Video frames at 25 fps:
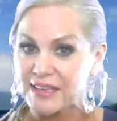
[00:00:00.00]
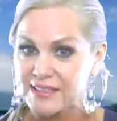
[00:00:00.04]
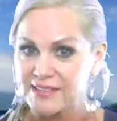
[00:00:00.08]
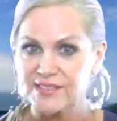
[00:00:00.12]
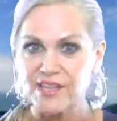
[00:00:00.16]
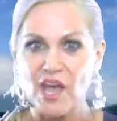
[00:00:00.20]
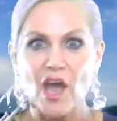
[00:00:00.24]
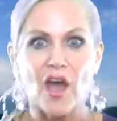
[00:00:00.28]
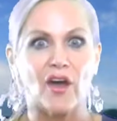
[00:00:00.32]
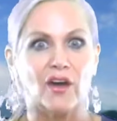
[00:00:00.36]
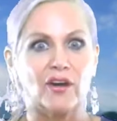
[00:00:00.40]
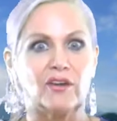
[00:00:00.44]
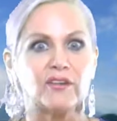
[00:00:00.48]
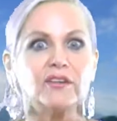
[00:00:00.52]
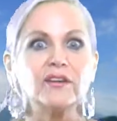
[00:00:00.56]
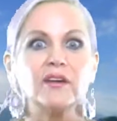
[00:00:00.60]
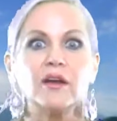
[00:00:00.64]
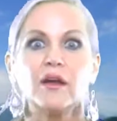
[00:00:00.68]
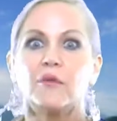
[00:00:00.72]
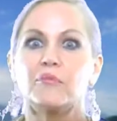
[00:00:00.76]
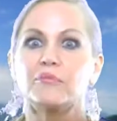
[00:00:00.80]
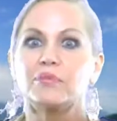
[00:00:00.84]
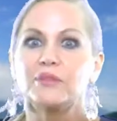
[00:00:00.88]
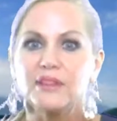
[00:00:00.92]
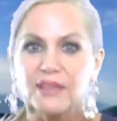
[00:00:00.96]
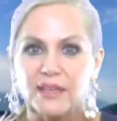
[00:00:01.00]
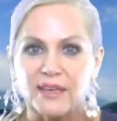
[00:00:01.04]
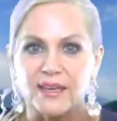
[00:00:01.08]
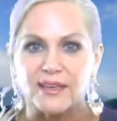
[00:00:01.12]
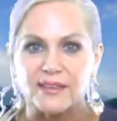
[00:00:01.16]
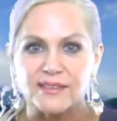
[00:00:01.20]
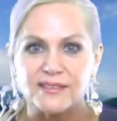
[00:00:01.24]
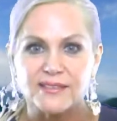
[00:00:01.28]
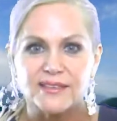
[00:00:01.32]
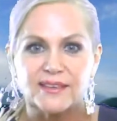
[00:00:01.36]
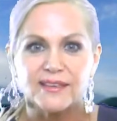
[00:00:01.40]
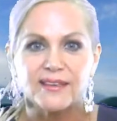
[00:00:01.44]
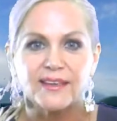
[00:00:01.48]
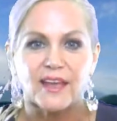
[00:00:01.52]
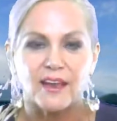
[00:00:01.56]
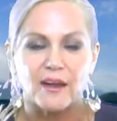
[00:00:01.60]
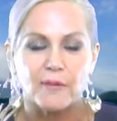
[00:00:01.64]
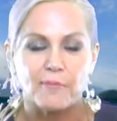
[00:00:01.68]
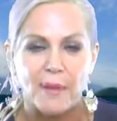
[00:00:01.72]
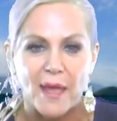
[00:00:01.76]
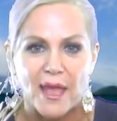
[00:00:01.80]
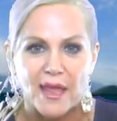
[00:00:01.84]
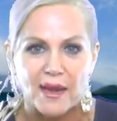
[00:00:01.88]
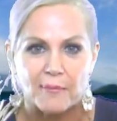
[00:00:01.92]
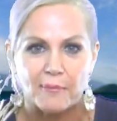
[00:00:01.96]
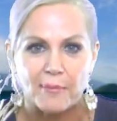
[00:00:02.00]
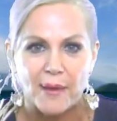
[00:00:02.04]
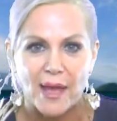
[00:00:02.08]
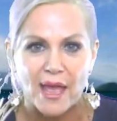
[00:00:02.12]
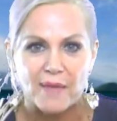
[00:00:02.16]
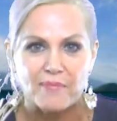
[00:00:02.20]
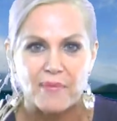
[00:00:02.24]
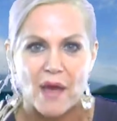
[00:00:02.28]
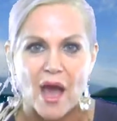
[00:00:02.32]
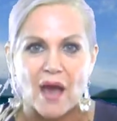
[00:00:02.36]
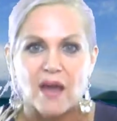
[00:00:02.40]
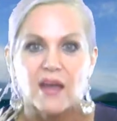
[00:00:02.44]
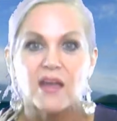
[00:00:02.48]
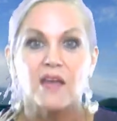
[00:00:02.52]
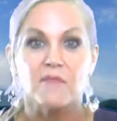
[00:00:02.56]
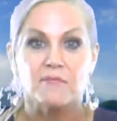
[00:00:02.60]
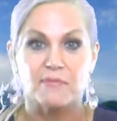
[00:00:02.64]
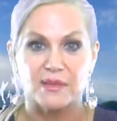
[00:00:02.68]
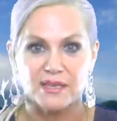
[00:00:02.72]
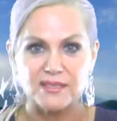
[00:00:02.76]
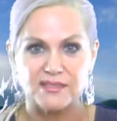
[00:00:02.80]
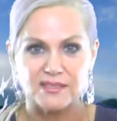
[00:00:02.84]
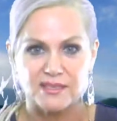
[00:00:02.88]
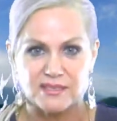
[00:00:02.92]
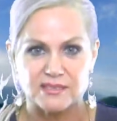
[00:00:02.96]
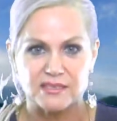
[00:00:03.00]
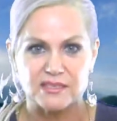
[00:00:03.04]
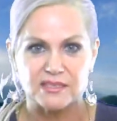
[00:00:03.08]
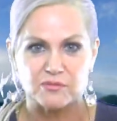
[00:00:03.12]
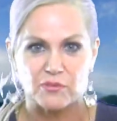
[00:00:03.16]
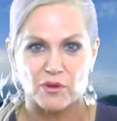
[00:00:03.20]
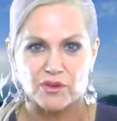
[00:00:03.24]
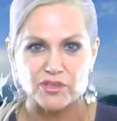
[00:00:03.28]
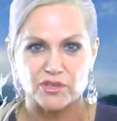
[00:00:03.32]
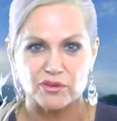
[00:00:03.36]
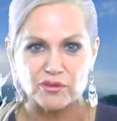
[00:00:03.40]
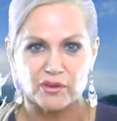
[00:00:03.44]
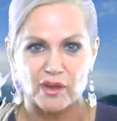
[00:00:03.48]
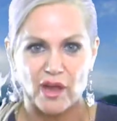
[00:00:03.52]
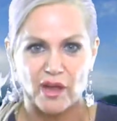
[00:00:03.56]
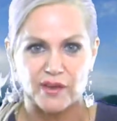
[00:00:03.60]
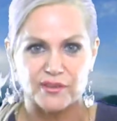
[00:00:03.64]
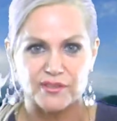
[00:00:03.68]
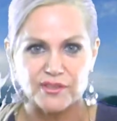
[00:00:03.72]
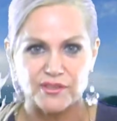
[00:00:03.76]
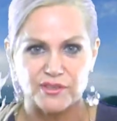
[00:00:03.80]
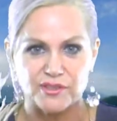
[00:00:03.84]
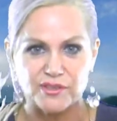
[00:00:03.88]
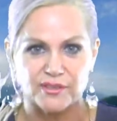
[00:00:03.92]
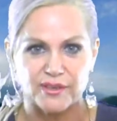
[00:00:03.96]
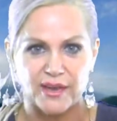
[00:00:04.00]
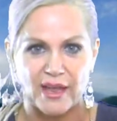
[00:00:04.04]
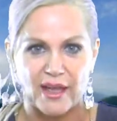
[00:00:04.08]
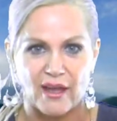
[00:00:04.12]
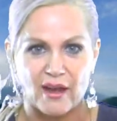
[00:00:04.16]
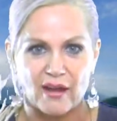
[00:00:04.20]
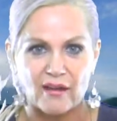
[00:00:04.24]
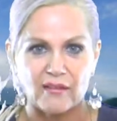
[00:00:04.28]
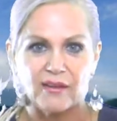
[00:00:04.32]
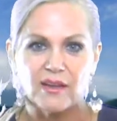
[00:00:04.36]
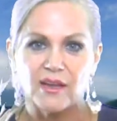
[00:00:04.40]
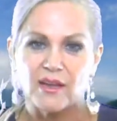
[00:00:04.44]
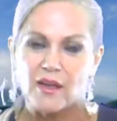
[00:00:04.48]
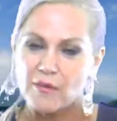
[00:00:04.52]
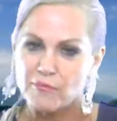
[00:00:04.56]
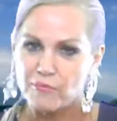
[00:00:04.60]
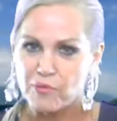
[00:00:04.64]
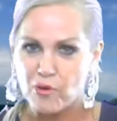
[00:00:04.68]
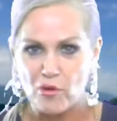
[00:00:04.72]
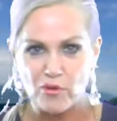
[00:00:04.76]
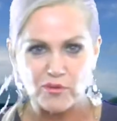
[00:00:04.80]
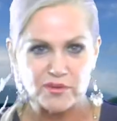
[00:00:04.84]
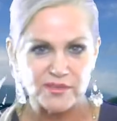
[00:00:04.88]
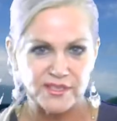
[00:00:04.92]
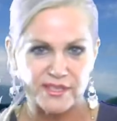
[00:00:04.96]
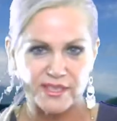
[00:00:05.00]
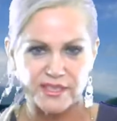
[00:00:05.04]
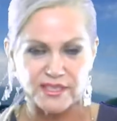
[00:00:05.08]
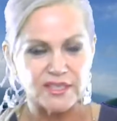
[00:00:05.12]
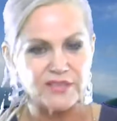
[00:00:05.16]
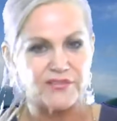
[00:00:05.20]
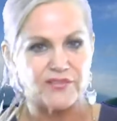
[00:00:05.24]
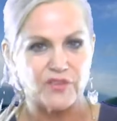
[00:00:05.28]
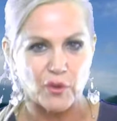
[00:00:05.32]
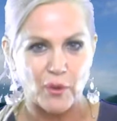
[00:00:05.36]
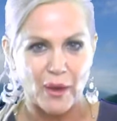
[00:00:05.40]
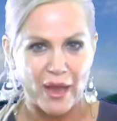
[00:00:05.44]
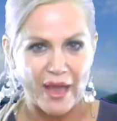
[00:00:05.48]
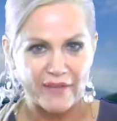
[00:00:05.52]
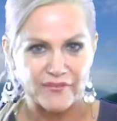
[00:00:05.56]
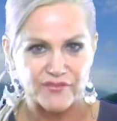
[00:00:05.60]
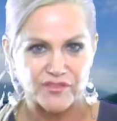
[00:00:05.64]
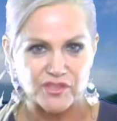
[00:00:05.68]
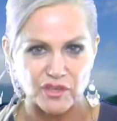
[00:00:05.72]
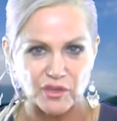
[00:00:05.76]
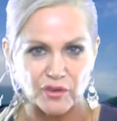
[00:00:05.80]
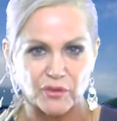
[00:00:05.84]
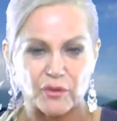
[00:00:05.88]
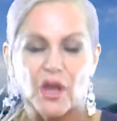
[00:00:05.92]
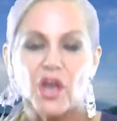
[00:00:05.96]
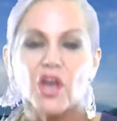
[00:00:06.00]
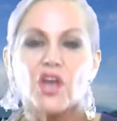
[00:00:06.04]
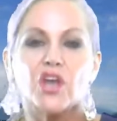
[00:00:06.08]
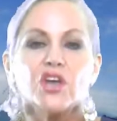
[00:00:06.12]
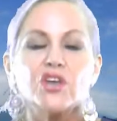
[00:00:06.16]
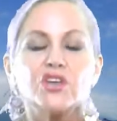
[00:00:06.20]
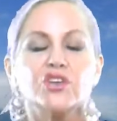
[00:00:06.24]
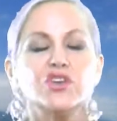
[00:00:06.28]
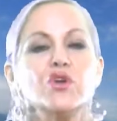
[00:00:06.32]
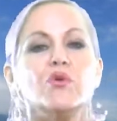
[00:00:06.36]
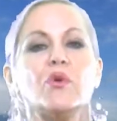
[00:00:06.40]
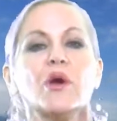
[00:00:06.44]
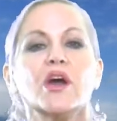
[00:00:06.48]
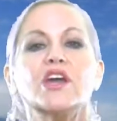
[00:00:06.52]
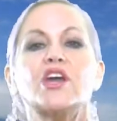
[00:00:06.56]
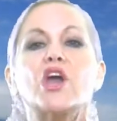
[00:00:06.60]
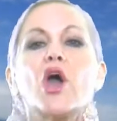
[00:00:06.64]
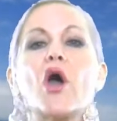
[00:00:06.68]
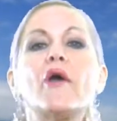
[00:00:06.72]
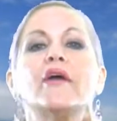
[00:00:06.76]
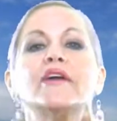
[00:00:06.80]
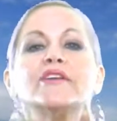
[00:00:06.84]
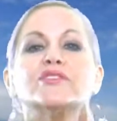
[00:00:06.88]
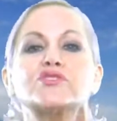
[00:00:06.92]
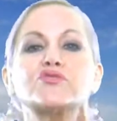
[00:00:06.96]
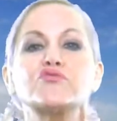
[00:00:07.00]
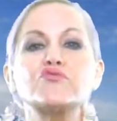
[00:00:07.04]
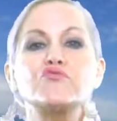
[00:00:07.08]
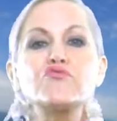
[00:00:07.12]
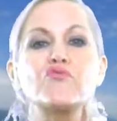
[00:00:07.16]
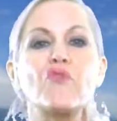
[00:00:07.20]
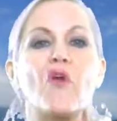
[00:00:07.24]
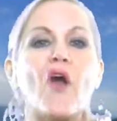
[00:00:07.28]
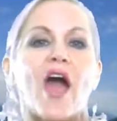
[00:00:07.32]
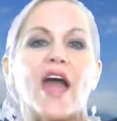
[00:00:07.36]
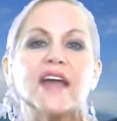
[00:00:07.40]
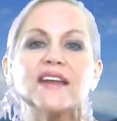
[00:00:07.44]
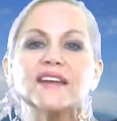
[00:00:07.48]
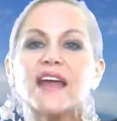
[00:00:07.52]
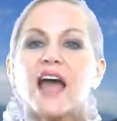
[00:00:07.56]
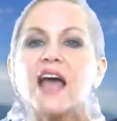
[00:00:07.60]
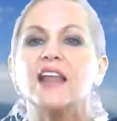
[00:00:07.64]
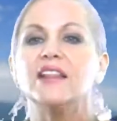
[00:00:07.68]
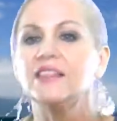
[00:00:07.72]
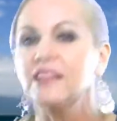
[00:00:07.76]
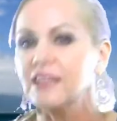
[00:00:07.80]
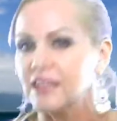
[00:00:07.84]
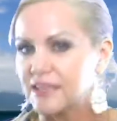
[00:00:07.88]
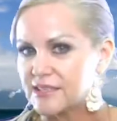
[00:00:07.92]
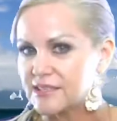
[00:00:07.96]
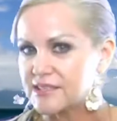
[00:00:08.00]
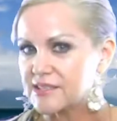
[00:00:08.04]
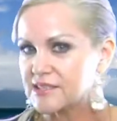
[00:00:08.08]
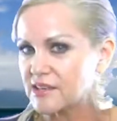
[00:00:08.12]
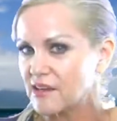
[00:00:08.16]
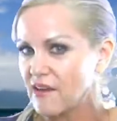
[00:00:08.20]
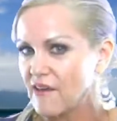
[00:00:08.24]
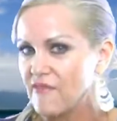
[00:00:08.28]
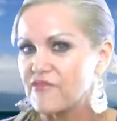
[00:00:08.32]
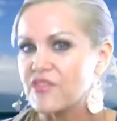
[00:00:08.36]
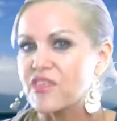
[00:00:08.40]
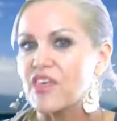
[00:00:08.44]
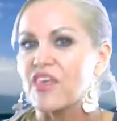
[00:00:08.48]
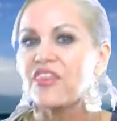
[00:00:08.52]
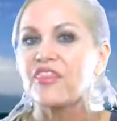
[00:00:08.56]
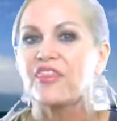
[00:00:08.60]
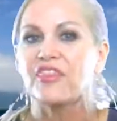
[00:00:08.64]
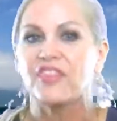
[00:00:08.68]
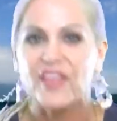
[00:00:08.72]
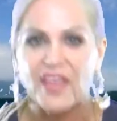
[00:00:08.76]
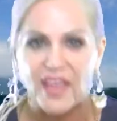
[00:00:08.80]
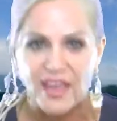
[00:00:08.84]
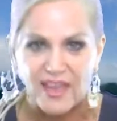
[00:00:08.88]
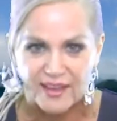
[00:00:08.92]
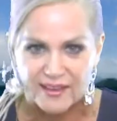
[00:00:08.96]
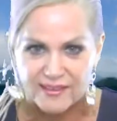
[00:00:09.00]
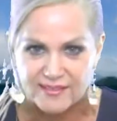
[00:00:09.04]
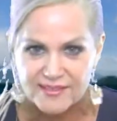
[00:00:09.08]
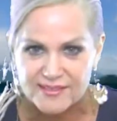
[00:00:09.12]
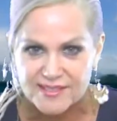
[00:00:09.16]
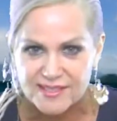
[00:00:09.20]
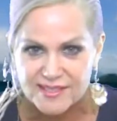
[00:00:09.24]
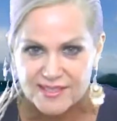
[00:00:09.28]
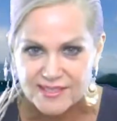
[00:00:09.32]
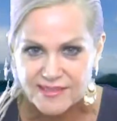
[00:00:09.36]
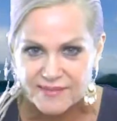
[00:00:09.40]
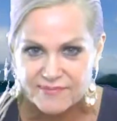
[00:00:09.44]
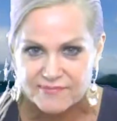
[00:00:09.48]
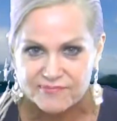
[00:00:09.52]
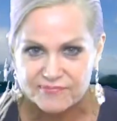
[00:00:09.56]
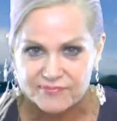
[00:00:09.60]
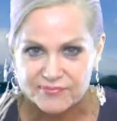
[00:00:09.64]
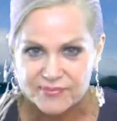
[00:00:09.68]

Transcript: So please get a pen and paper, because this is what you're going to do now. Pause this if you have to. You are going to write a list of the things